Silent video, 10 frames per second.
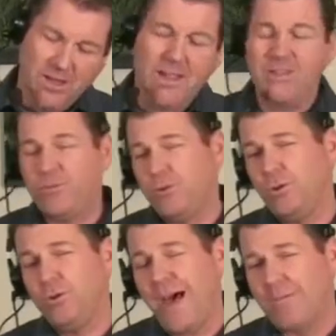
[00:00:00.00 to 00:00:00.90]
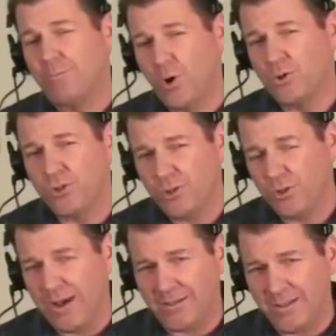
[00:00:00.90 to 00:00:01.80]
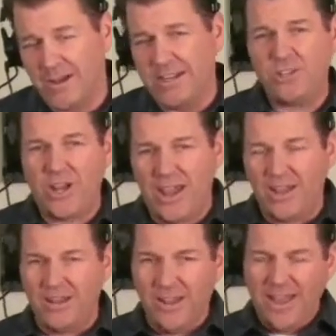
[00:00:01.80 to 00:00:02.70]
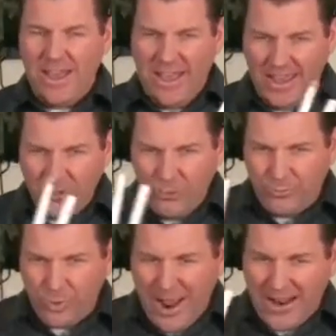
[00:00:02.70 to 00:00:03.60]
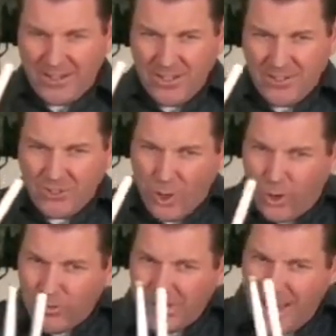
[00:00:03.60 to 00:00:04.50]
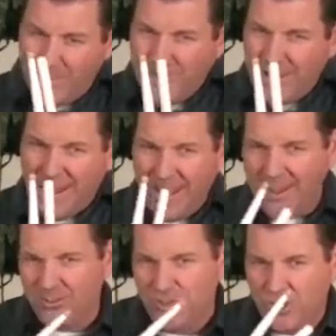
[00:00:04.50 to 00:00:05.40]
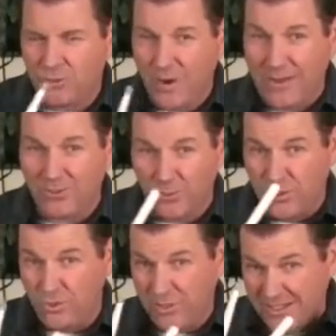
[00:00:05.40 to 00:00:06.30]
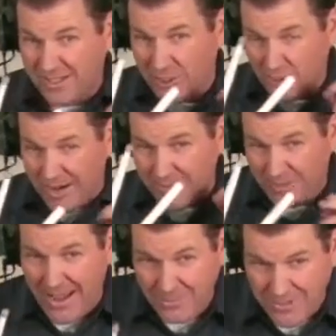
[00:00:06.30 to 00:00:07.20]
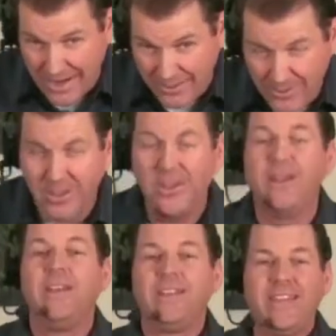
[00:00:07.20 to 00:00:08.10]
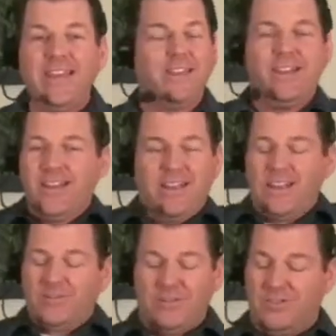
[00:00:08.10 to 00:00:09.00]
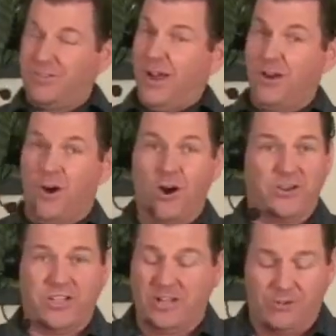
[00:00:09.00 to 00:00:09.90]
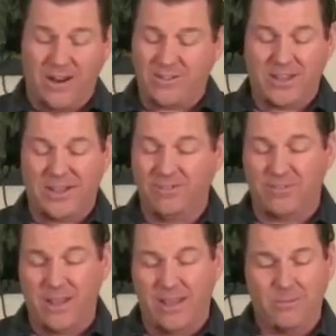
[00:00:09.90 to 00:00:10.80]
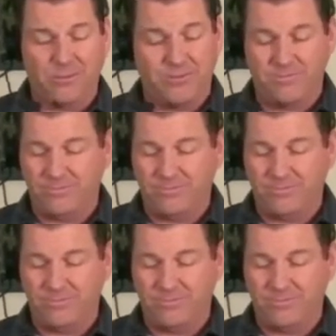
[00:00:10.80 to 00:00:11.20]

If you do that motion correctly on each hand, and you've practiced overlapping the hands just right so that you get the correct flam sound, then it's not hard to get great sounding flams.